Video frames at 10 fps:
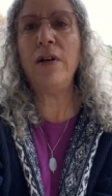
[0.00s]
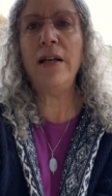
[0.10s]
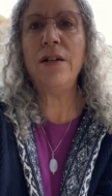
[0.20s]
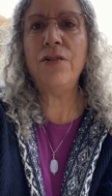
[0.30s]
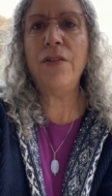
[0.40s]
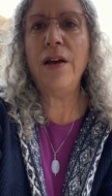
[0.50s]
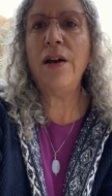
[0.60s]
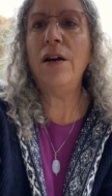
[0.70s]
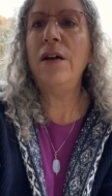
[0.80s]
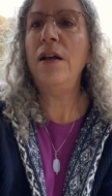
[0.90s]
inch.
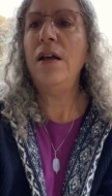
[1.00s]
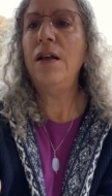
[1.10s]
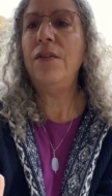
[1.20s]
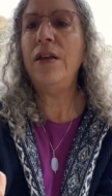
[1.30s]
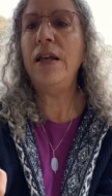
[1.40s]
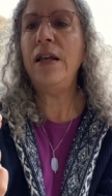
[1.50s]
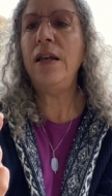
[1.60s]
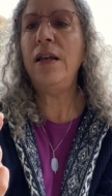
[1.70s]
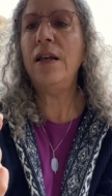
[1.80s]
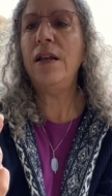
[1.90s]
They're
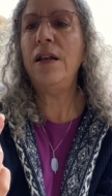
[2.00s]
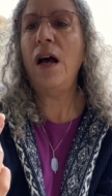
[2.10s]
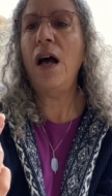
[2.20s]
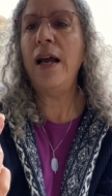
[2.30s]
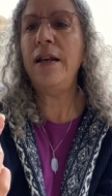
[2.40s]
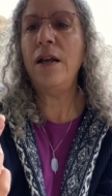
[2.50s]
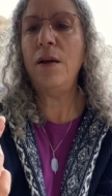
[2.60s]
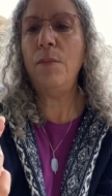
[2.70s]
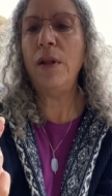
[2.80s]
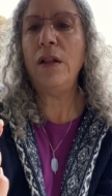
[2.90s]
the nine
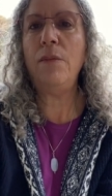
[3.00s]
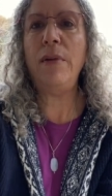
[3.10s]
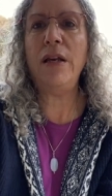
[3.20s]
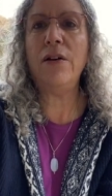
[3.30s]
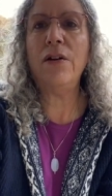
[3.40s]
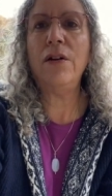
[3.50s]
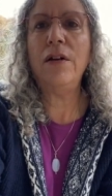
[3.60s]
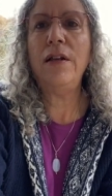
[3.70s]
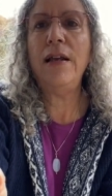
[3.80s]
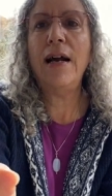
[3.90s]
millimeter.
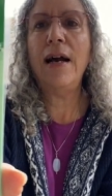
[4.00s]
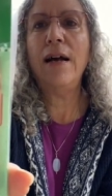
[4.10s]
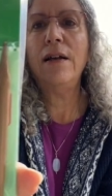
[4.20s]
Yeah,